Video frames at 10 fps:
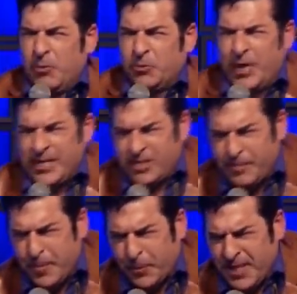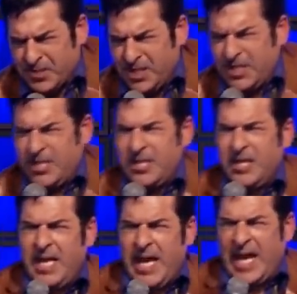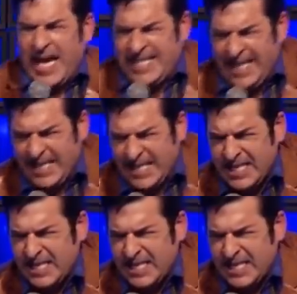would raise up a president, and I did.